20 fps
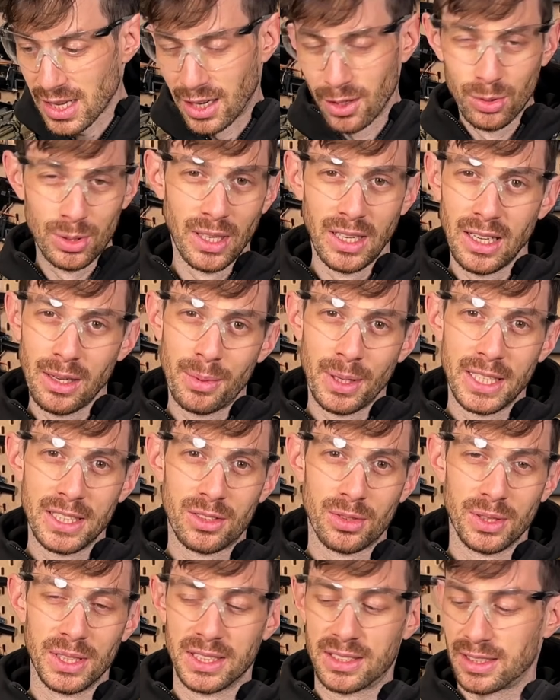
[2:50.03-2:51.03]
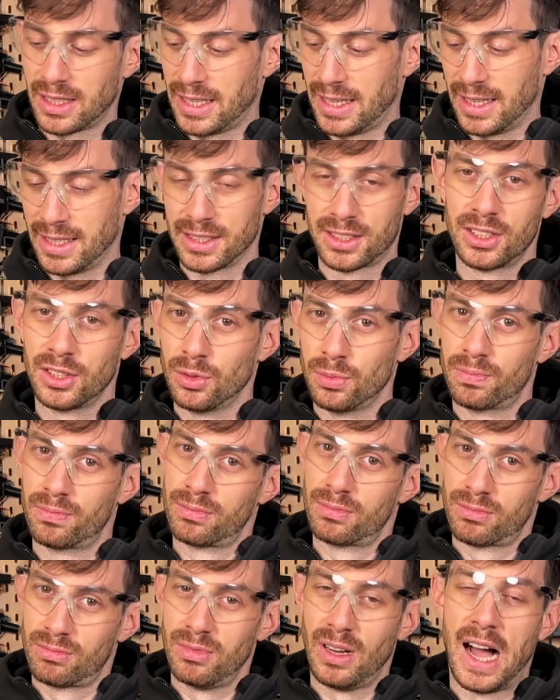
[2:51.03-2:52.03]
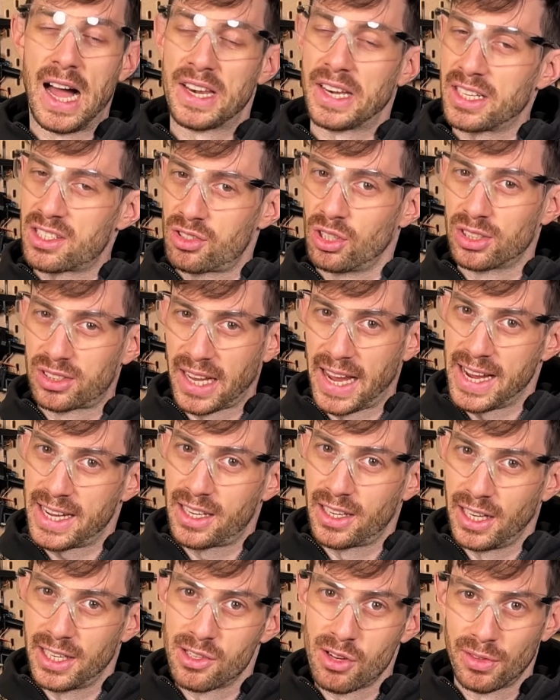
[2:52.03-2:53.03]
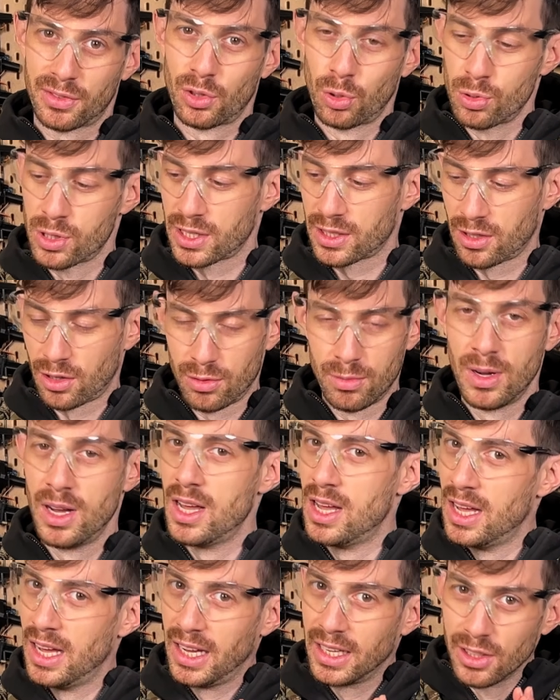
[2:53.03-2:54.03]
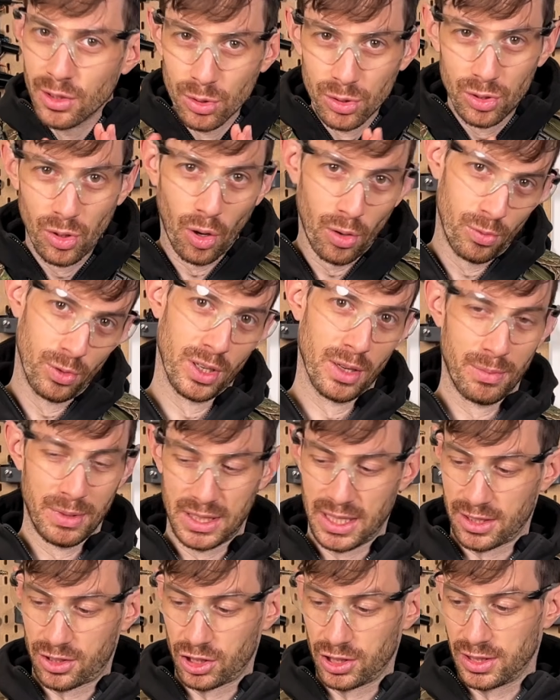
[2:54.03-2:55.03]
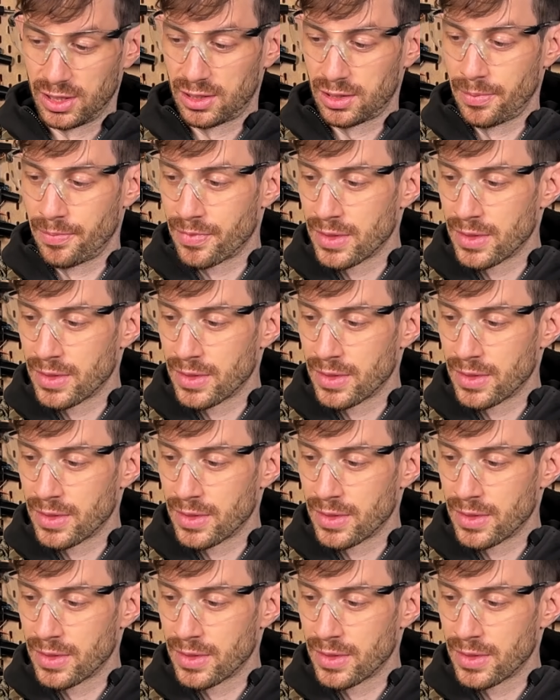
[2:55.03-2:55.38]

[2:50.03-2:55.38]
I looked a little bit into it, and unless you're a tech and you have tools at home, you don't want to be touching this.